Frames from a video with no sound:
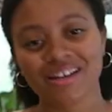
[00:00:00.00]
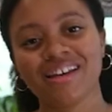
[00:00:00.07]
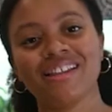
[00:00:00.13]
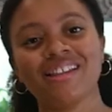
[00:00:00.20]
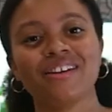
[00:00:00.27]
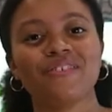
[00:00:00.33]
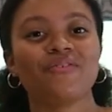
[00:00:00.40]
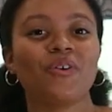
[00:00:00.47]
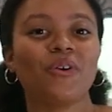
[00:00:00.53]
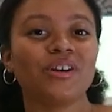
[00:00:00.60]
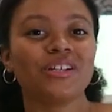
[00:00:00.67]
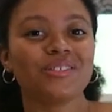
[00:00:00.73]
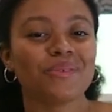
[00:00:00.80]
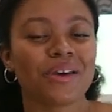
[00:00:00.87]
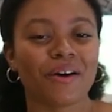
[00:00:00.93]
Then of
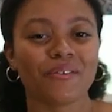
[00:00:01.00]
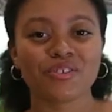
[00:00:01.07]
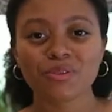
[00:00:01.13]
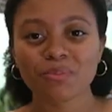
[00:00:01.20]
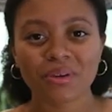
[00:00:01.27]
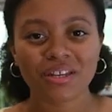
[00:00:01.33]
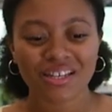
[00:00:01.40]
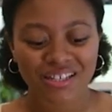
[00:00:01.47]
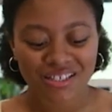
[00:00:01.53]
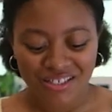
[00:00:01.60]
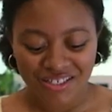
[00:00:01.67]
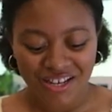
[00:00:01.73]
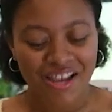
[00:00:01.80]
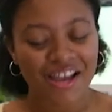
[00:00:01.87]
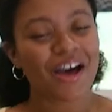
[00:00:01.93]
course we have spinach,
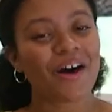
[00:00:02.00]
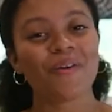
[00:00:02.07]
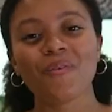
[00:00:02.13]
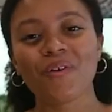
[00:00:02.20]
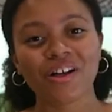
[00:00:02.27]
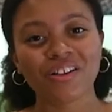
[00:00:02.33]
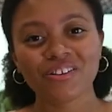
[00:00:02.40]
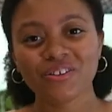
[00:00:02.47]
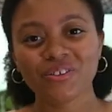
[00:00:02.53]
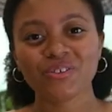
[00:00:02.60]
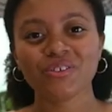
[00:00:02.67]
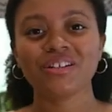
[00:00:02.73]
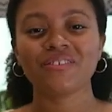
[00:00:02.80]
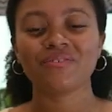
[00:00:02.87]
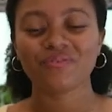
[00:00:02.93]
a
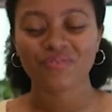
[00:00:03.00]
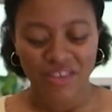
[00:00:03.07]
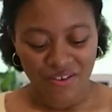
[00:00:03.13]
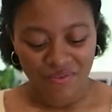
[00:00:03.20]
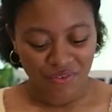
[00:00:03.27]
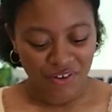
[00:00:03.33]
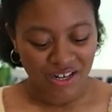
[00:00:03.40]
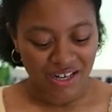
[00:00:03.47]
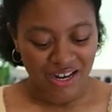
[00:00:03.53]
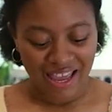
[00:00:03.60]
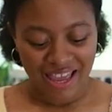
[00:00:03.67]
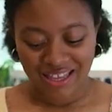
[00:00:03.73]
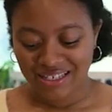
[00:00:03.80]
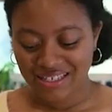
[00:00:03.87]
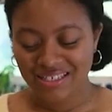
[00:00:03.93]
well-known favorite,
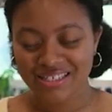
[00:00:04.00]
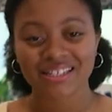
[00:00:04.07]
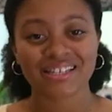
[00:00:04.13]
and